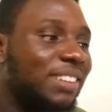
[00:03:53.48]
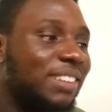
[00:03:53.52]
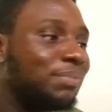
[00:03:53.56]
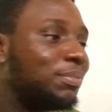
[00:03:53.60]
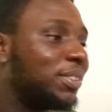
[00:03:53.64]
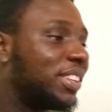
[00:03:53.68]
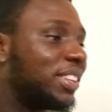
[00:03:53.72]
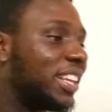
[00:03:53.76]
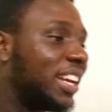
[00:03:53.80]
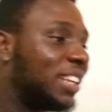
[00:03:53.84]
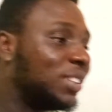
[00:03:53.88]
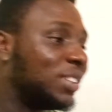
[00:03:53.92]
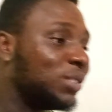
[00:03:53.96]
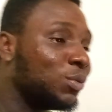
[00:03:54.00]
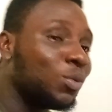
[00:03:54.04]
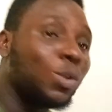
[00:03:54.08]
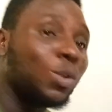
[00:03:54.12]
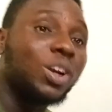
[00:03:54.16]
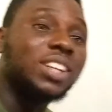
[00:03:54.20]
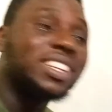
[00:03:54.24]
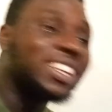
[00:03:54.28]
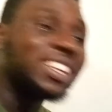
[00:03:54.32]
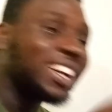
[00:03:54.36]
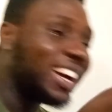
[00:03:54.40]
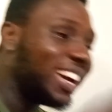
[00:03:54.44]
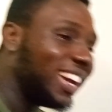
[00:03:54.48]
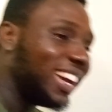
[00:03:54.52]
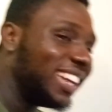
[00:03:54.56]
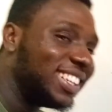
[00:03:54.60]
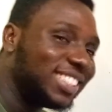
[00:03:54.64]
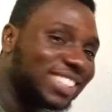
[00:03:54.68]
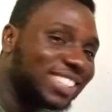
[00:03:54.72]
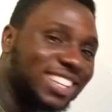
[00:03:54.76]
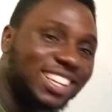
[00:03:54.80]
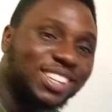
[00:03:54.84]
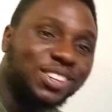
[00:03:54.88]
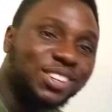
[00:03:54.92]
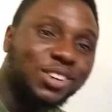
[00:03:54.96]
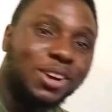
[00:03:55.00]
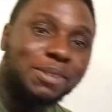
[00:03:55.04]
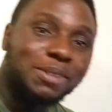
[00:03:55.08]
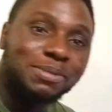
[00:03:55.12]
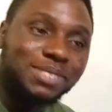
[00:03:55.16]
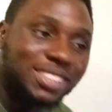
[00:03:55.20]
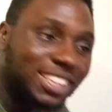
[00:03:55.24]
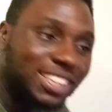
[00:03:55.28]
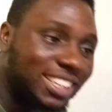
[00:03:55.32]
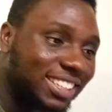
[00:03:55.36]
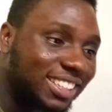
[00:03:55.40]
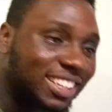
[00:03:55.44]
but then one guy just kind of
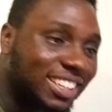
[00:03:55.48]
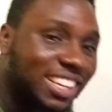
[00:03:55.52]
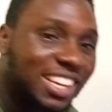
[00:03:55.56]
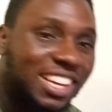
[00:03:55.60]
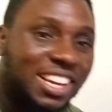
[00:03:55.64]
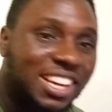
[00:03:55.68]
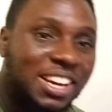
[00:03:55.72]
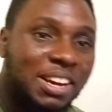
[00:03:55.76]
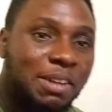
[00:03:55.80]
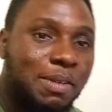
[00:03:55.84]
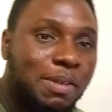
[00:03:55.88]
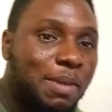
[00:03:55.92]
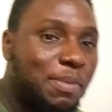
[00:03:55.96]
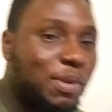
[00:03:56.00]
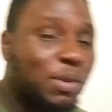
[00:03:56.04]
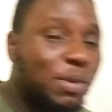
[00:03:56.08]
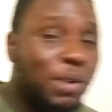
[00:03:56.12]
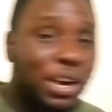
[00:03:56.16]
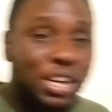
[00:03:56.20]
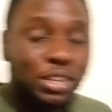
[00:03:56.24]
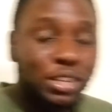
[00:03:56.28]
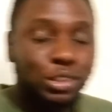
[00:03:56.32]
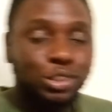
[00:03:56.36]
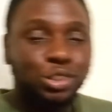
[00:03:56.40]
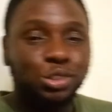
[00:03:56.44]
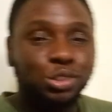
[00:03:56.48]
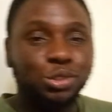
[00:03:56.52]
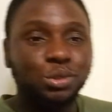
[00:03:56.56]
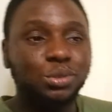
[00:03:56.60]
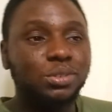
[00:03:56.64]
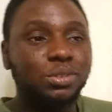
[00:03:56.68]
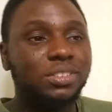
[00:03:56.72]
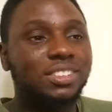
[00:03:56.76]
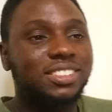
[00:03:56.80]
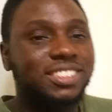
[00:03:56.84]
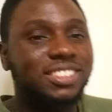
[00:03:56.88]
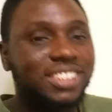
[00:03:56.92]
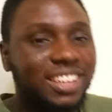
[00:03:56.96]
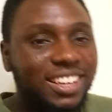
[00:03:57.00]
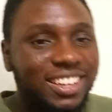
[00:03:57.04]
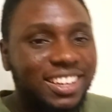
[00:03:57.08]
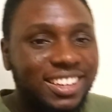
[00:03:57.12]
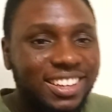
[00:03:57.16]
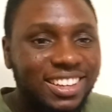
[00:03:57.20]
comes in, maybe wearing a suit,